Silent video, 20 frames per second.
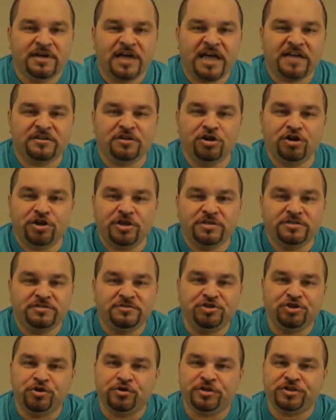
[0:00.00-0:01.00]
and
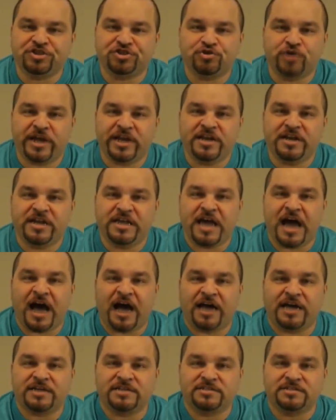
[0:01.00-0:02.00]
looking Judas straight in the
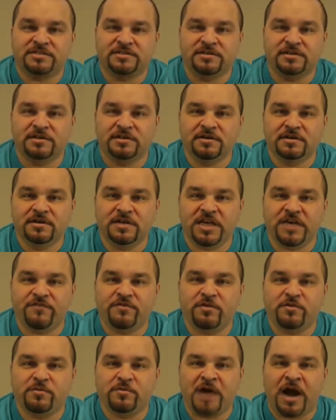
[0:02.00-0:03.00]
eyes,
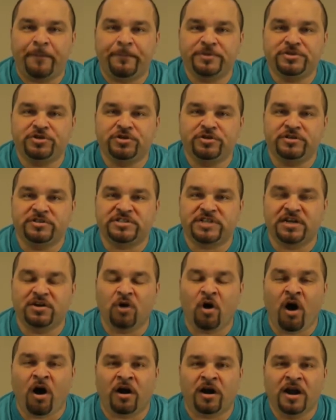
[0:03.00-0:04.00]
giving him an opportunity to say,
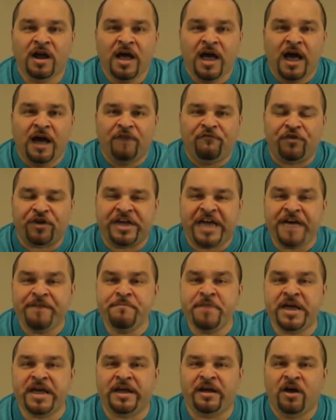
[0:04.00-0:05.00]
Lord, forgive
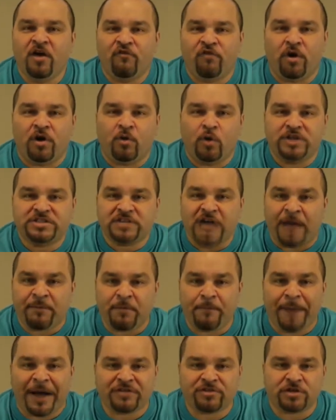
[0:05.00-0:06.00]
me for what I'm
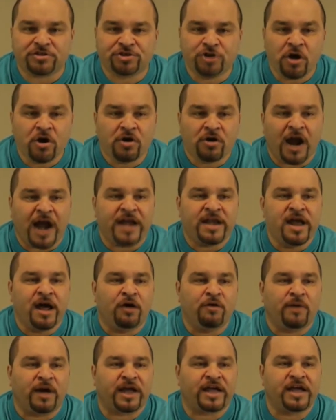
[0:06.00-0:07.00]
about to do right
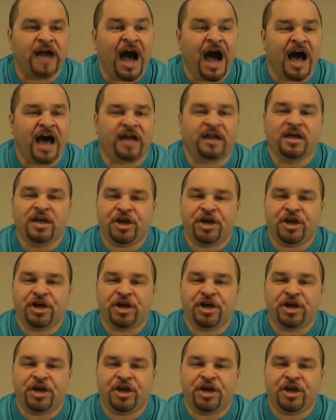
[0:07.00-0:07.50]
now. Oh my God,